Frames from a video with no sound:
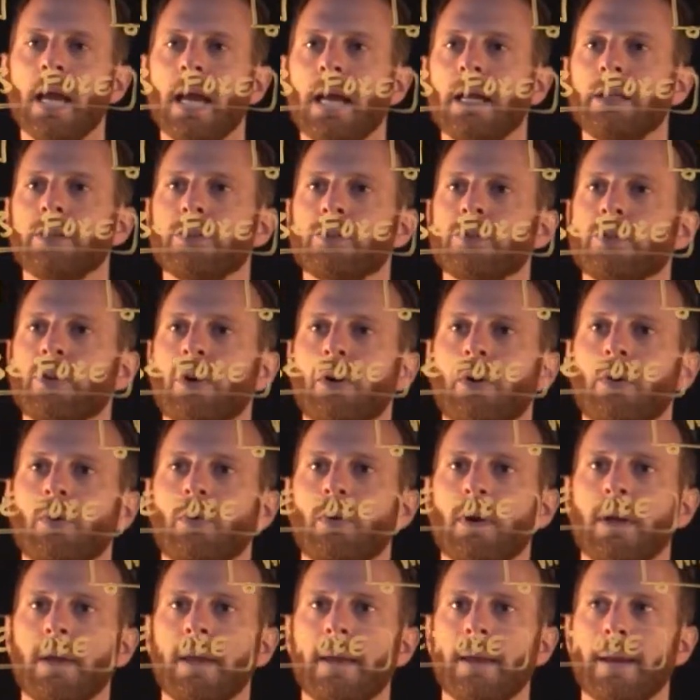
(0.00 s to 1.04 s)
and
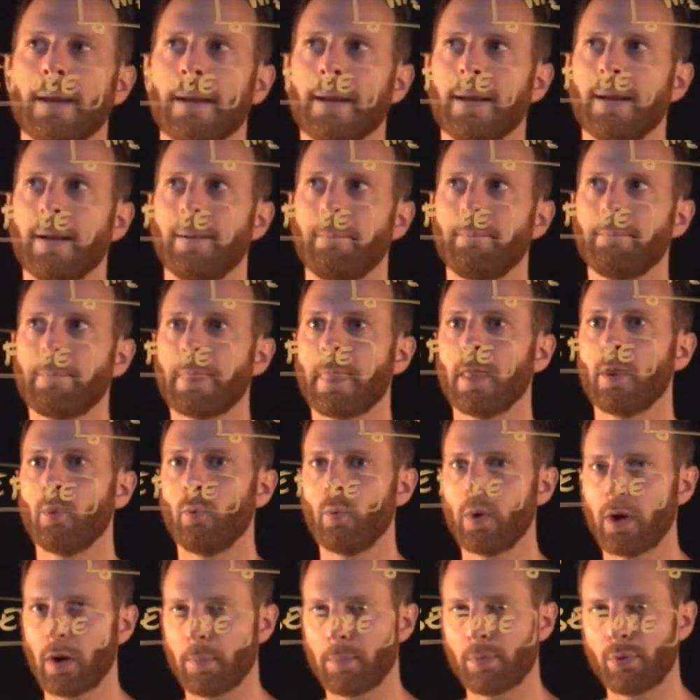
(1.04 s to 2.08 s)
so
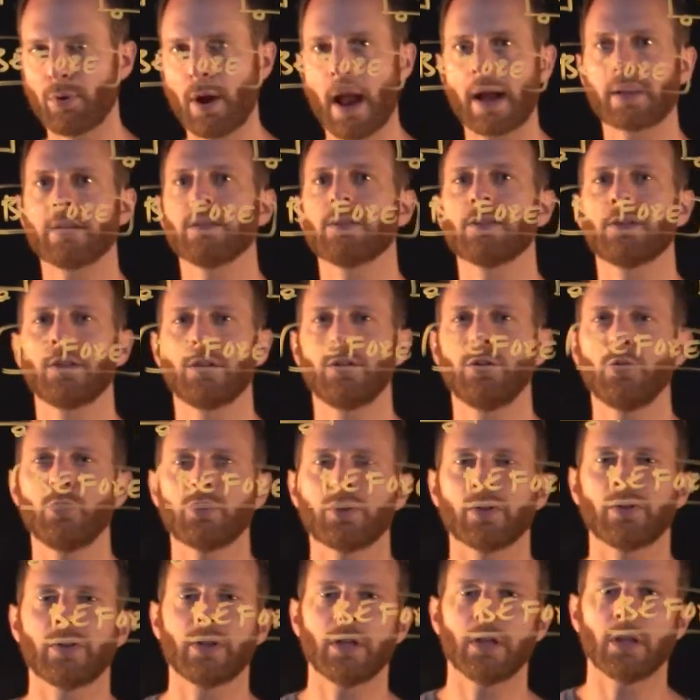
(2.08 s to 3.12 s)
we are practicing
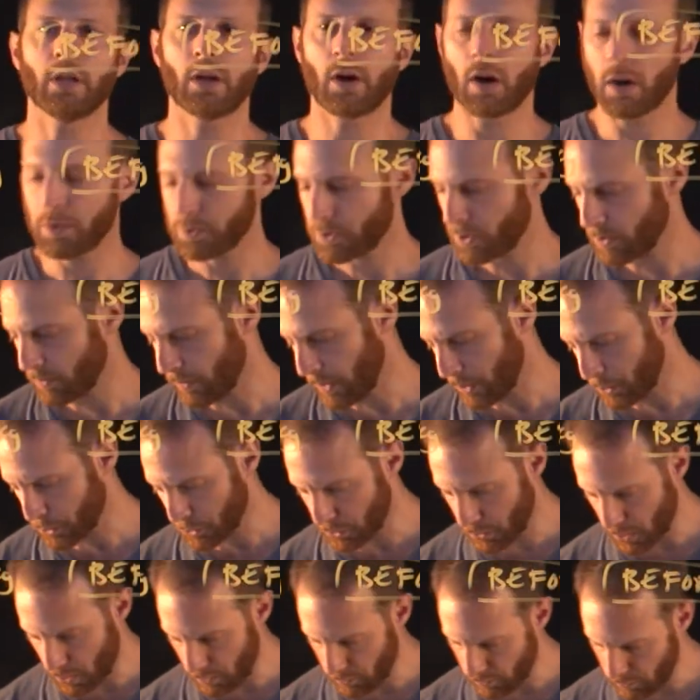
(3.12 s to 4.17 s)
using the
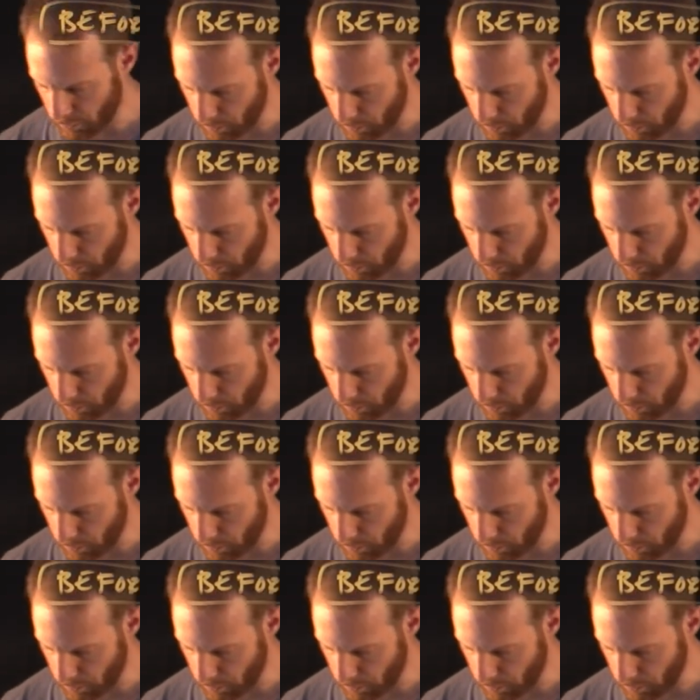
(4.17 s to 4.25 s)
conservation of